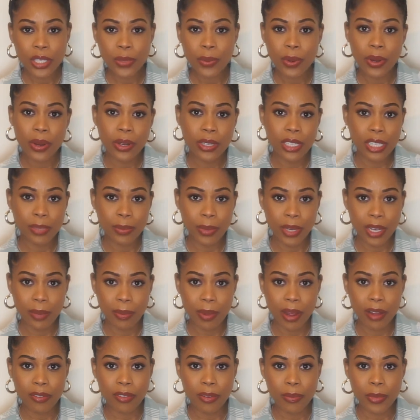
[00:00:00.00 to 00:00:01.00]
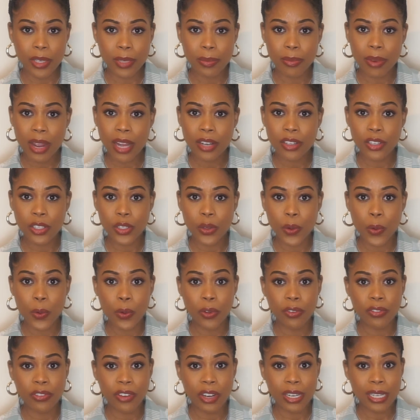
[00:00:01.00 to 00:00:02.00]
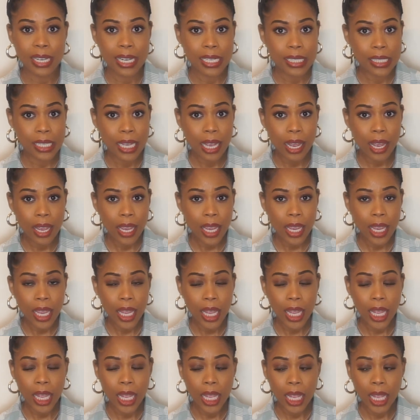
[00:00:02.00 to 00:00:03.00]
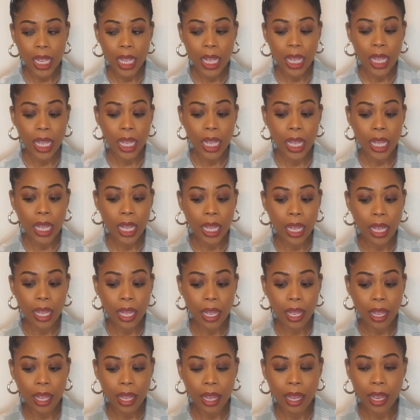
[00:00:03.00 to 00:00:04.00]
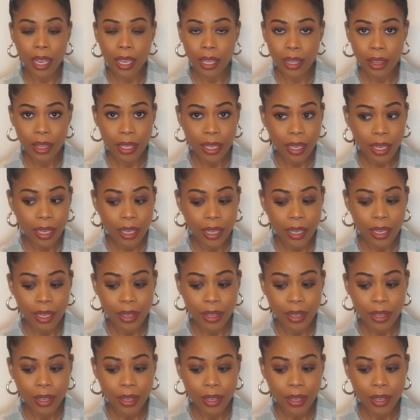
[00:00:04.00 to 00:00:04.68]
we're going to speak about from this brand is called Nessie, I think,